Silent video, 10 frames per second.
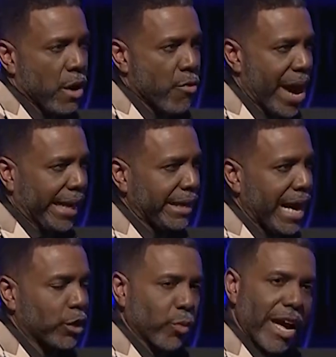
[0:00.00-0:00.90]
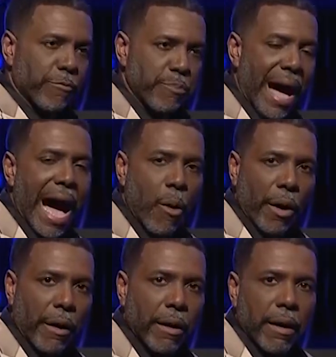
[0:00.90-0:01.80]
recognize we have
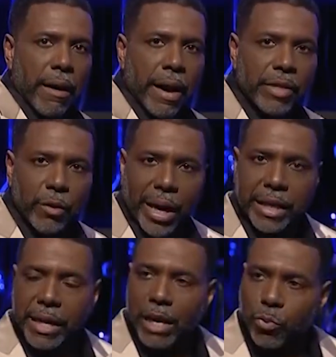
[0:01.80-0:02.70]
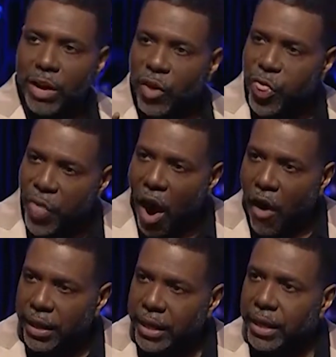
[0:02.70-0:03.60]
power, and then recognize we have
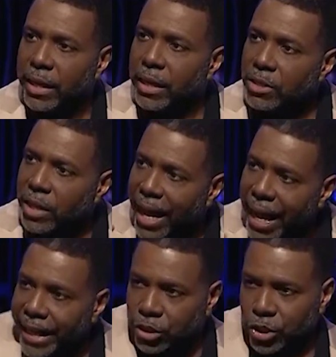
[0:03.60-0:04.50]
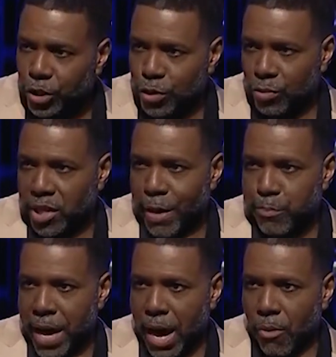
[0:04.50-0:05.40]
authority to execute that
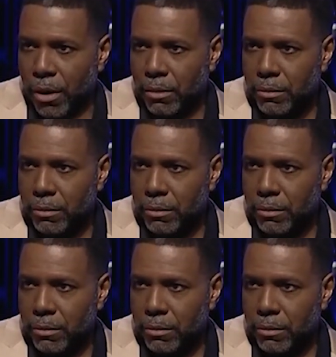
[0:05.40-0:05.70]
power.